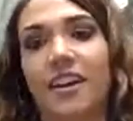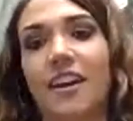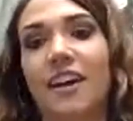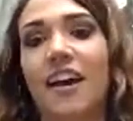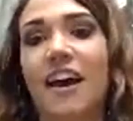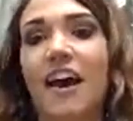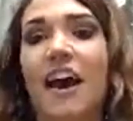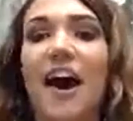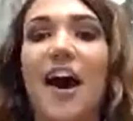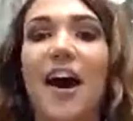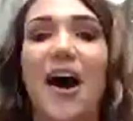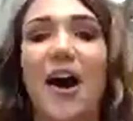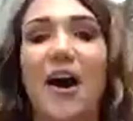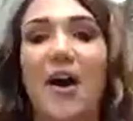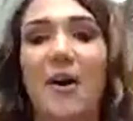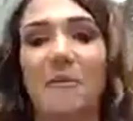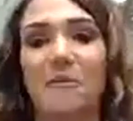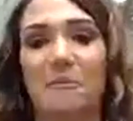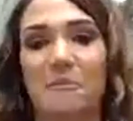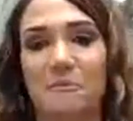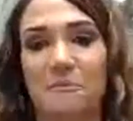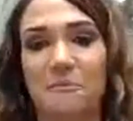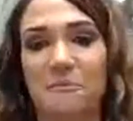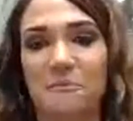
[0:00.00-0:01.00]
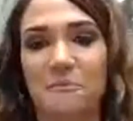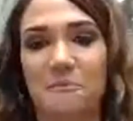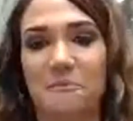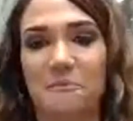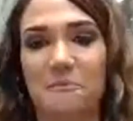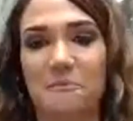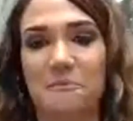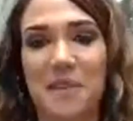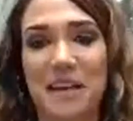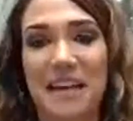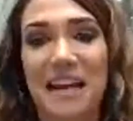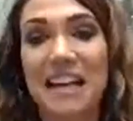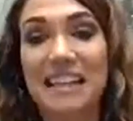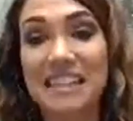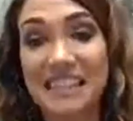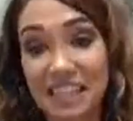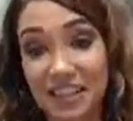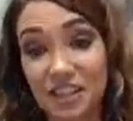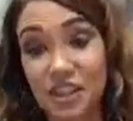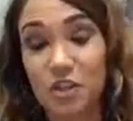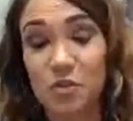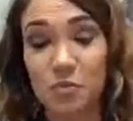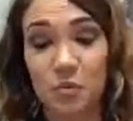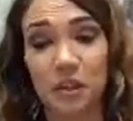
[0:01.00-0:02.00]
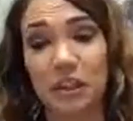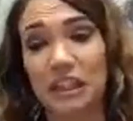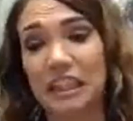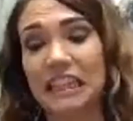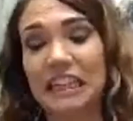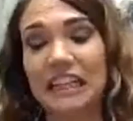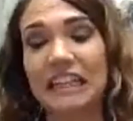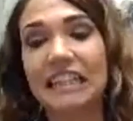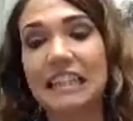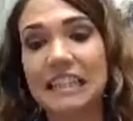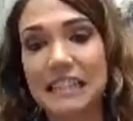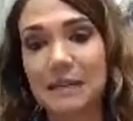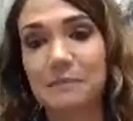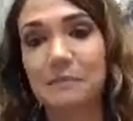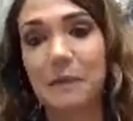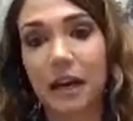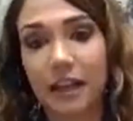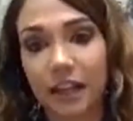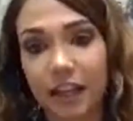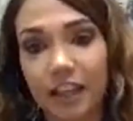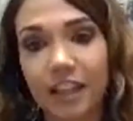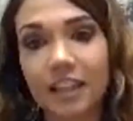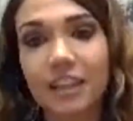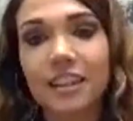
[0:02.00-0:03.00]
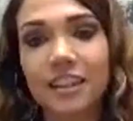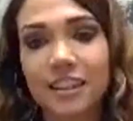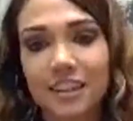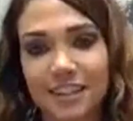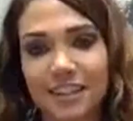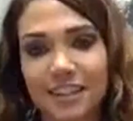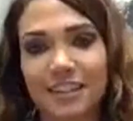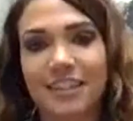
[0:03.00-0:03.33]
because he just really needed somebody.